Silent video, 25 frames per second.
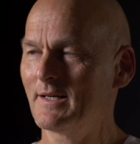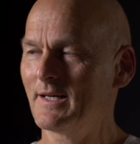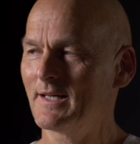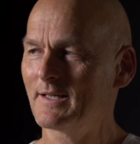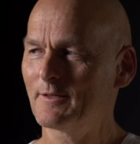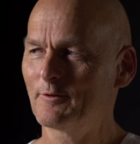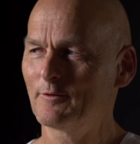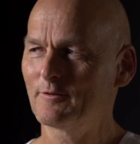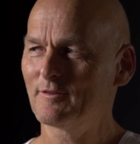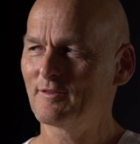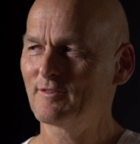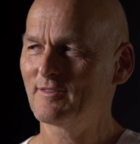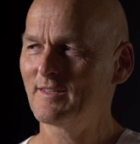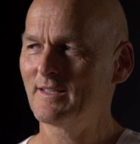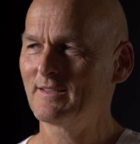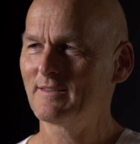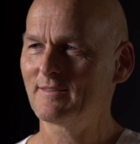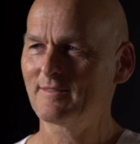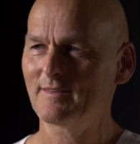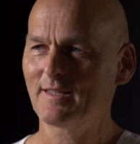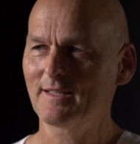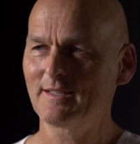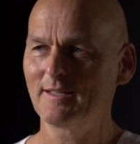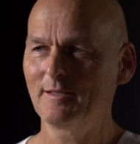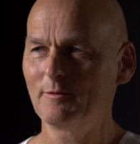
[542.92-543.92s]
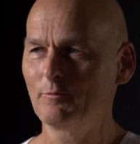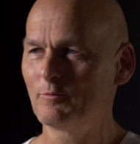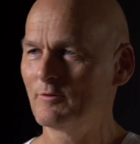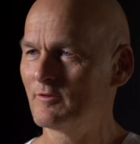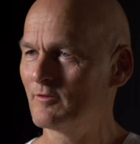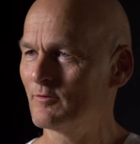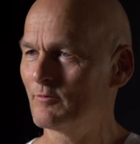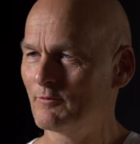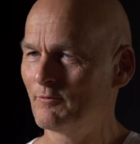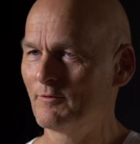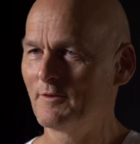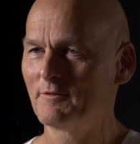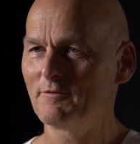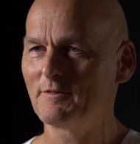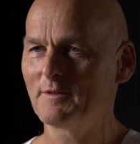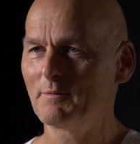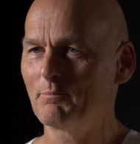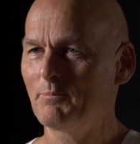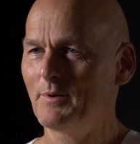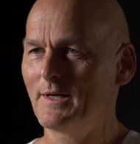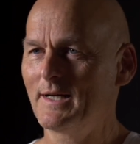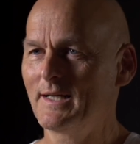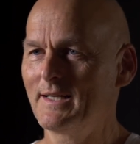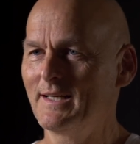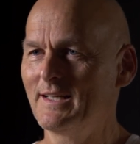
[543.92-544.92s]
I could sense that he was driven
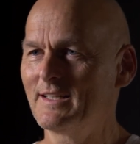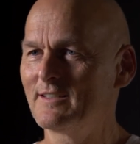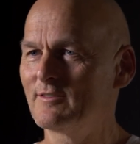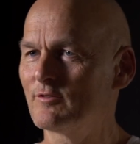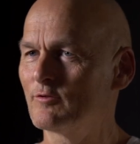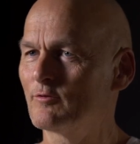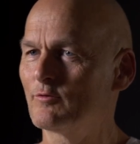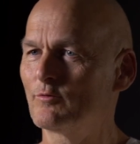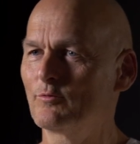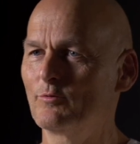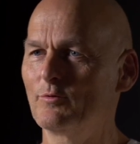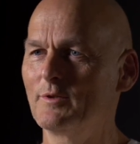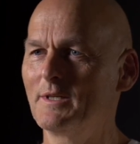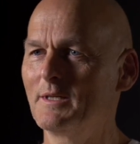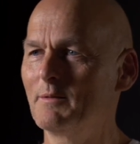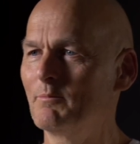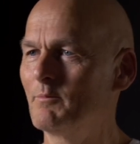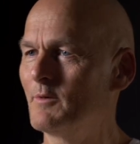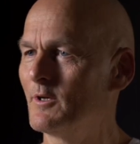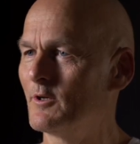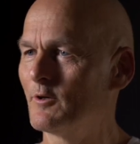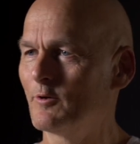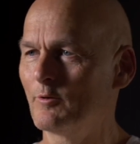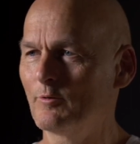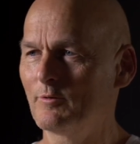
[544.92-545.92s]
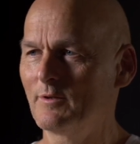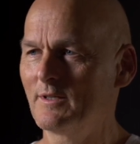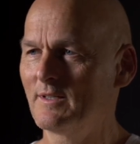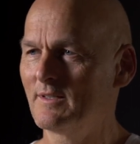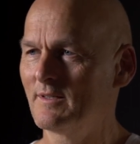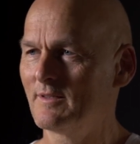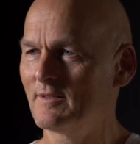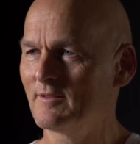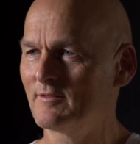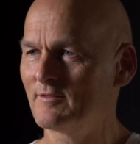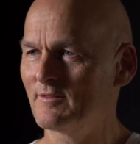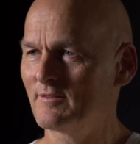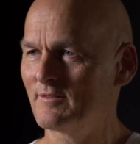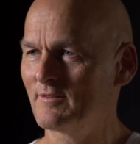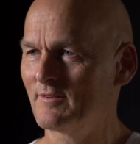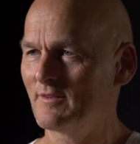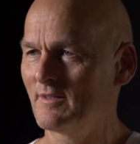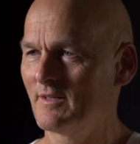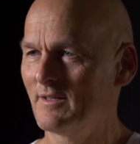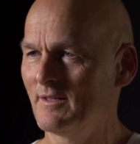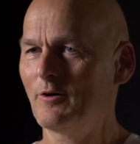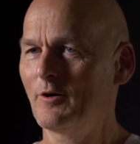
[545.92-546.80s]
by extreme loneliness,